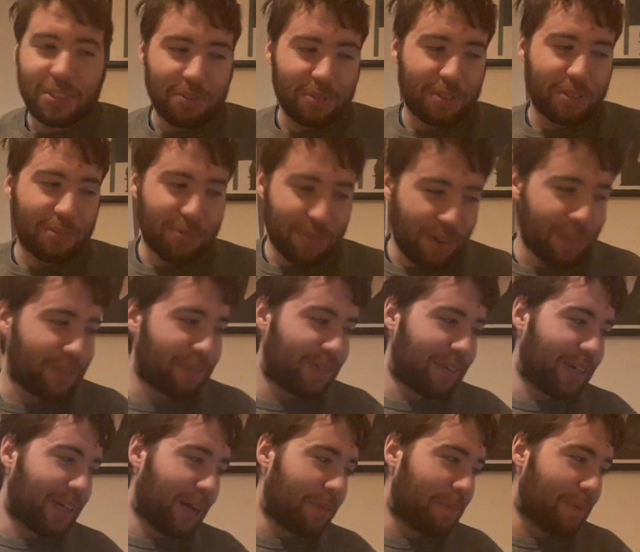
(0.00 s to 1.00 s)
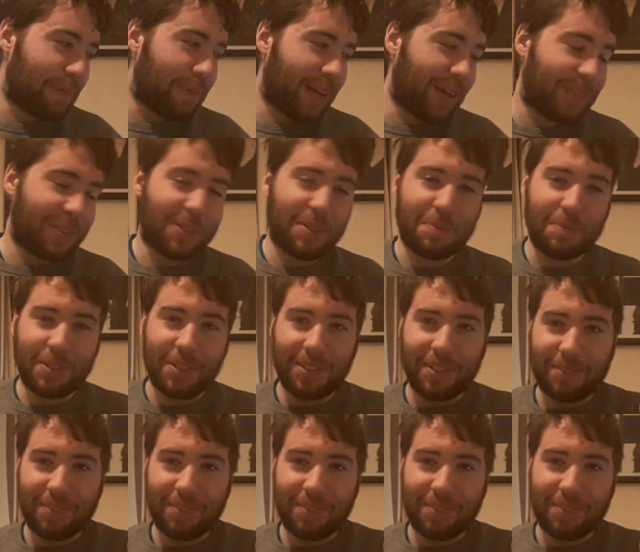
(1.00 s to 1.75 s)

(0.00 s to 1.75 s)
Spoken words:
So it's a very happy birthday,